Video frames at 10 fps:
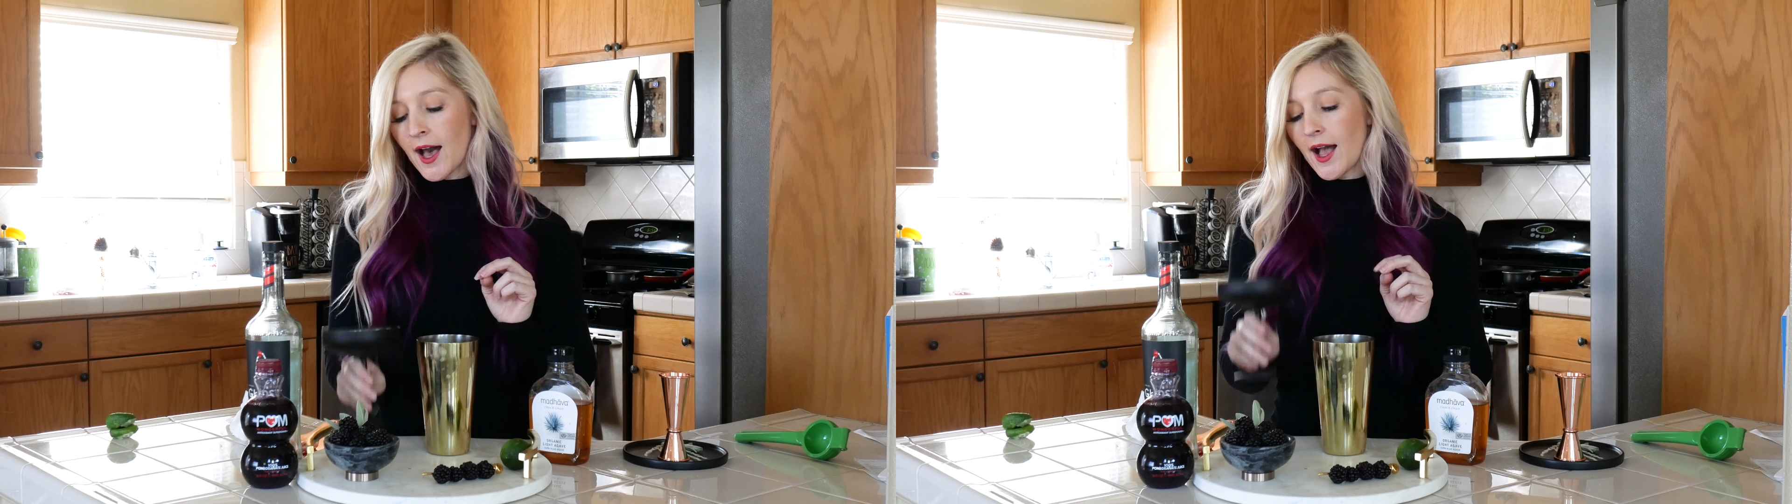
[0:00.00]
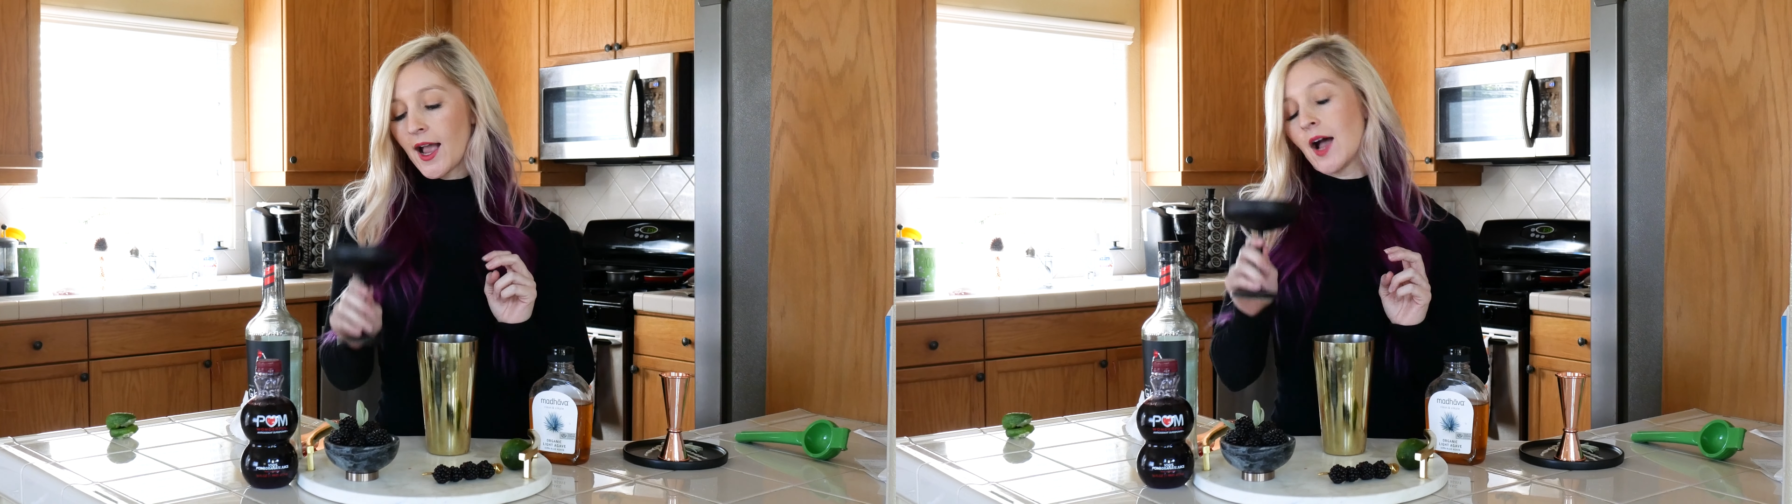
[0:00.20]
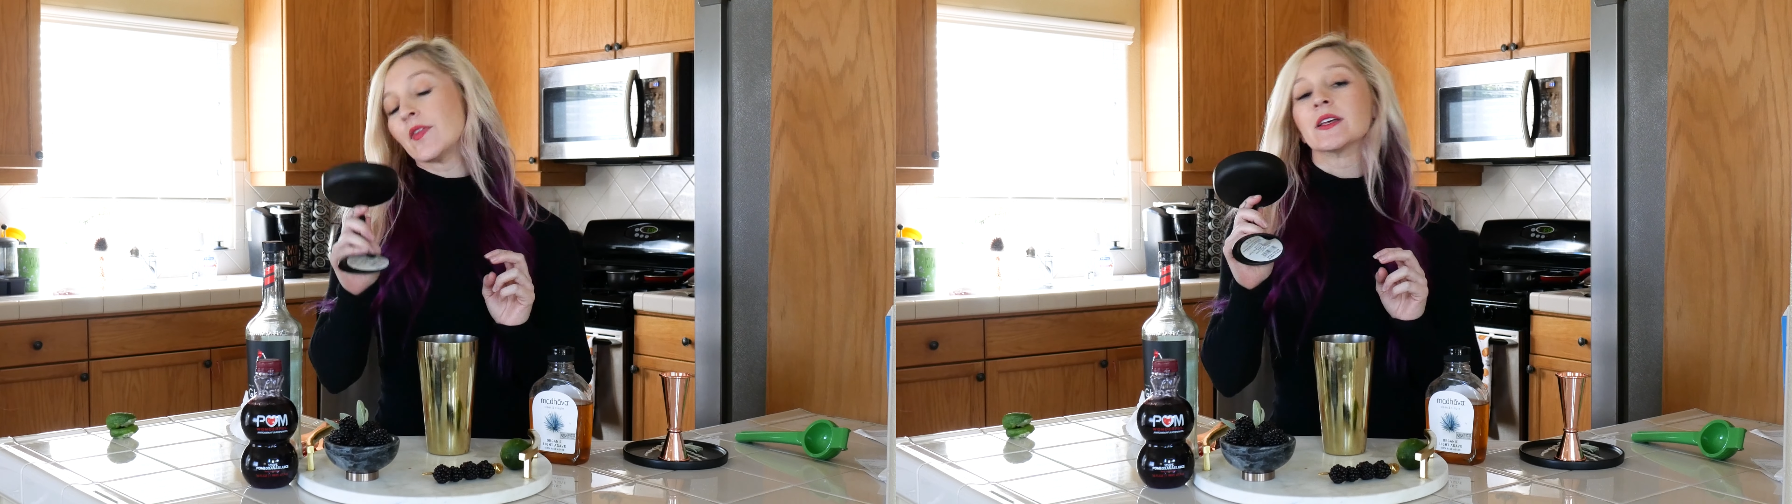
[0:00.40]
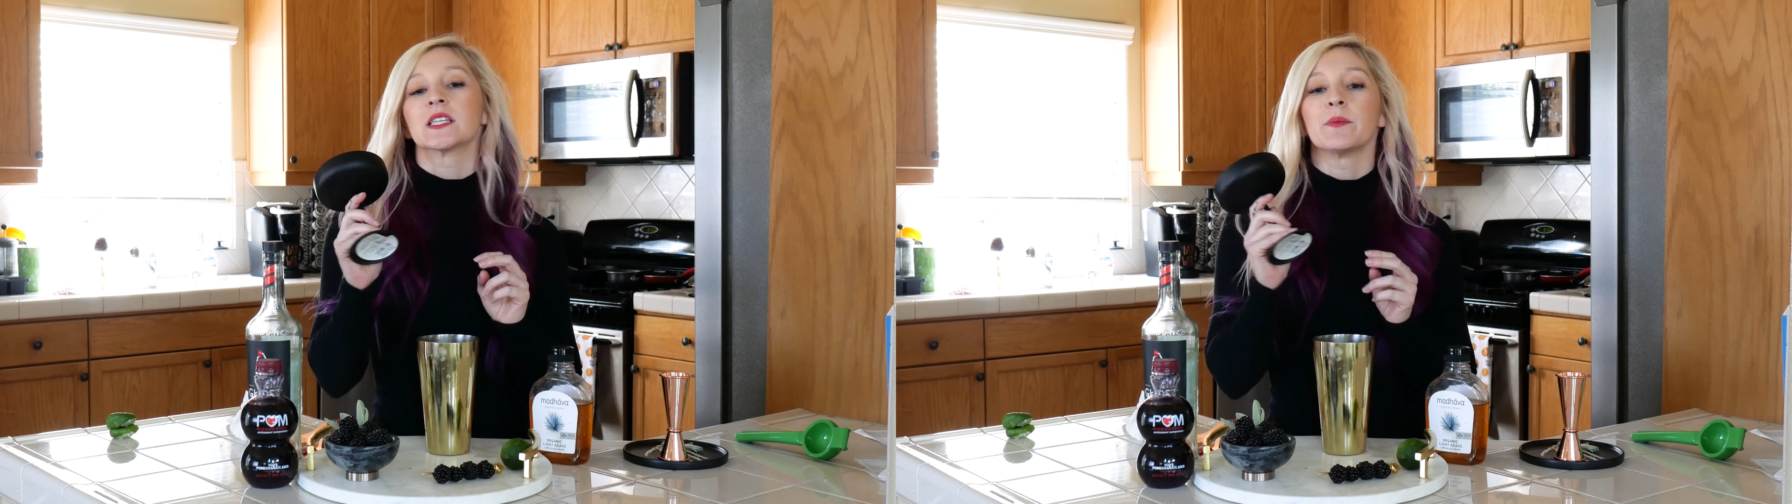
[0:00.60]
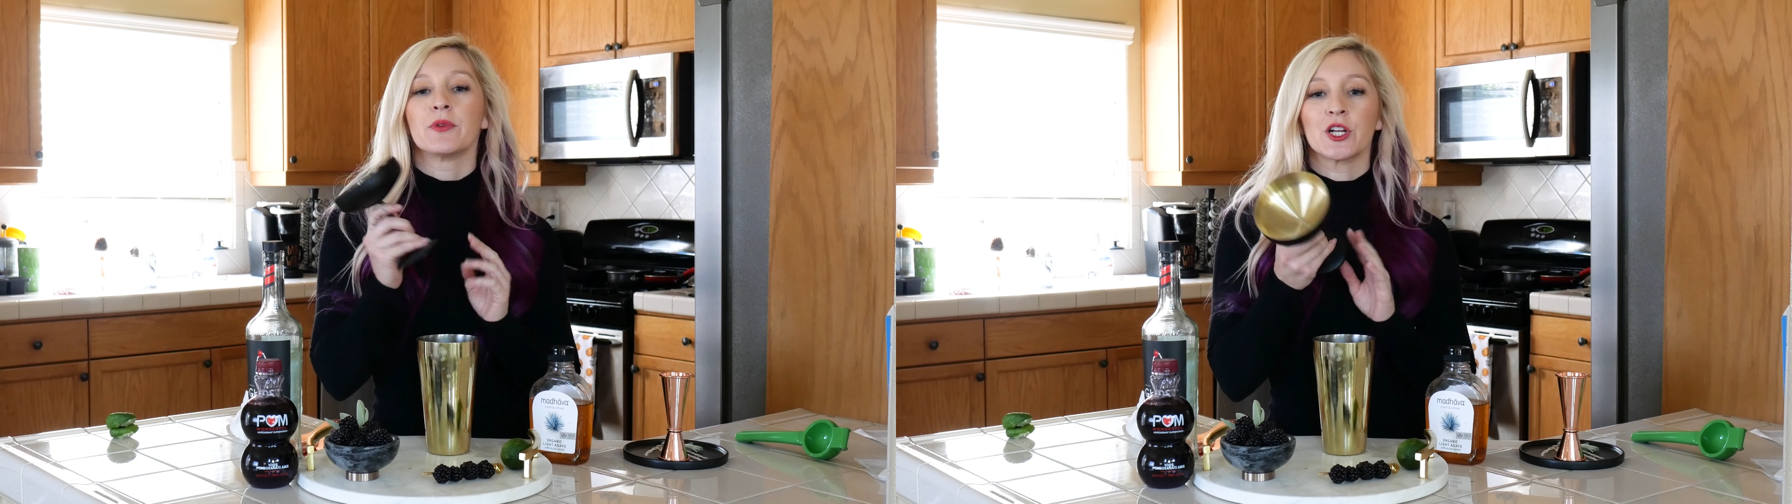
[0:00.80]
I have
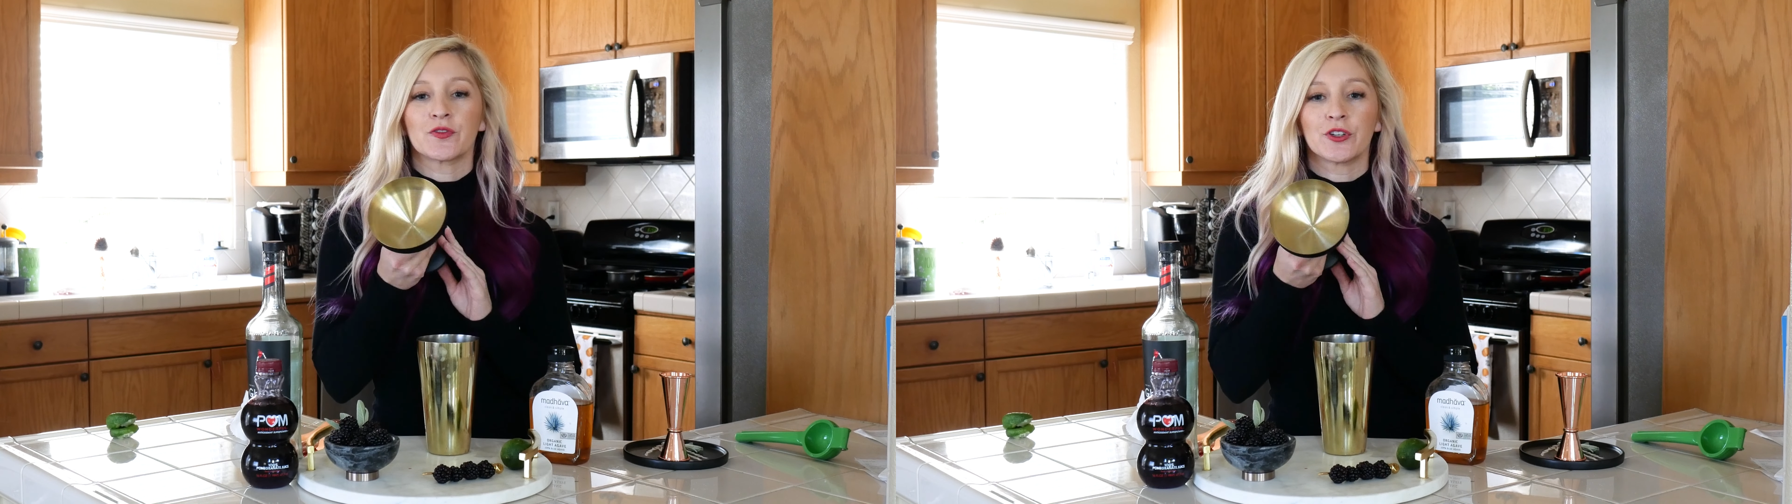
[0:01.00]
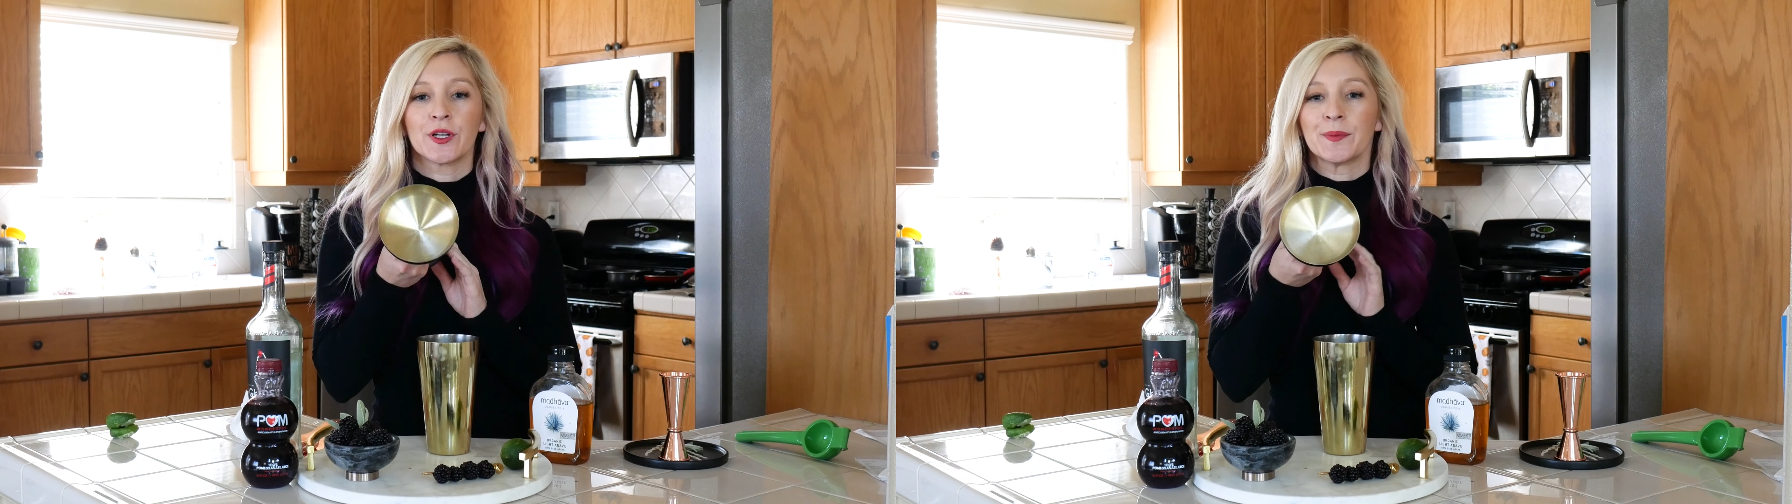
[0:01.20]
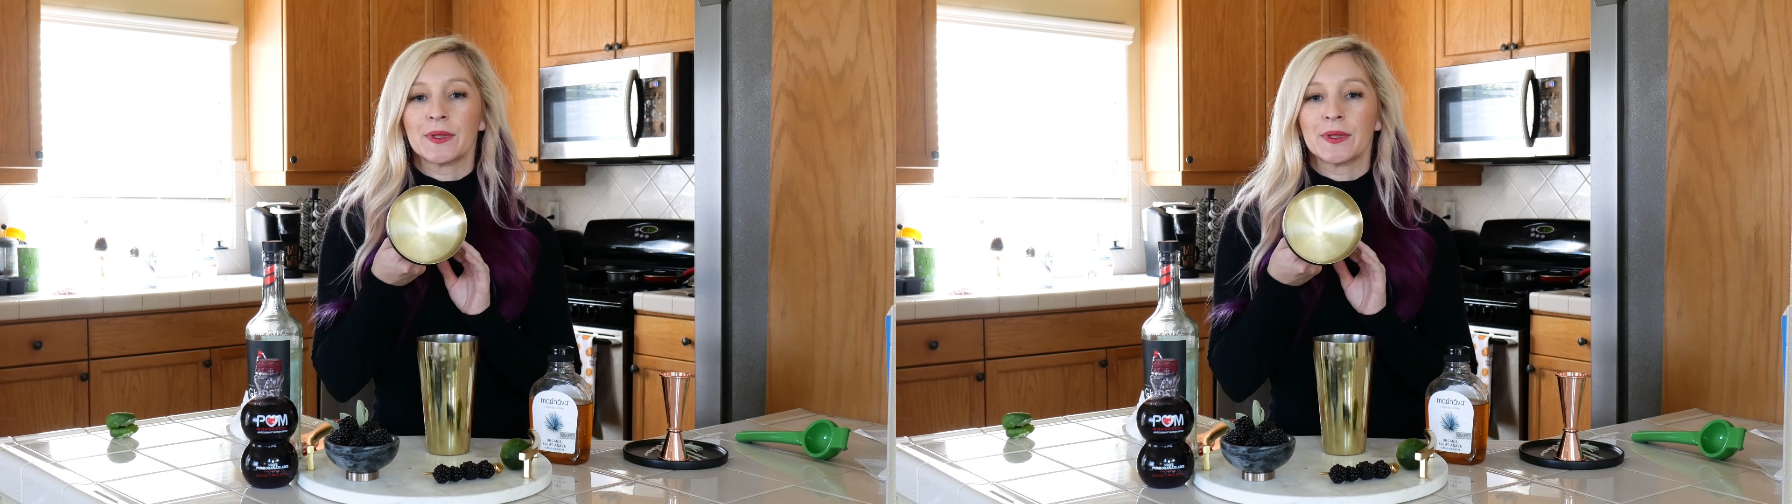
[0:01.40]
this beautiful